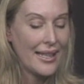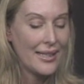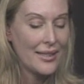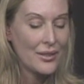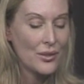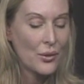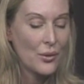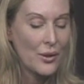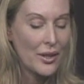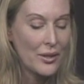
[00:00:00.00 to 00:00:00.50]
is
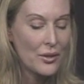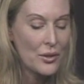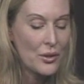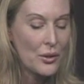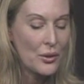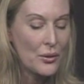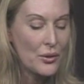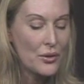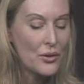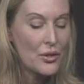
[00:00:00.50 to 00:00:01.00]
going
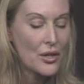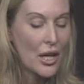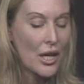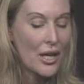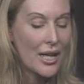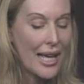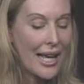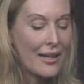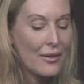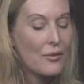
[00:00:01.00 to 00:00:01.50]
to
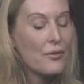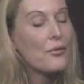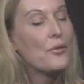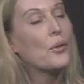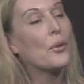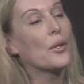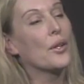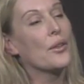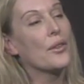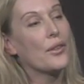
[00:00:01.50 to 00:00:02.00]
start at
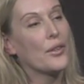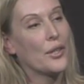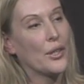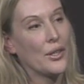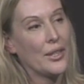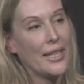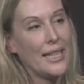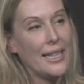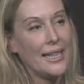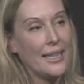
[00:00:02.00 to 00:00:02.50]

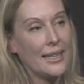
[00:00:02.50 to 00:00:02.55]
4:30.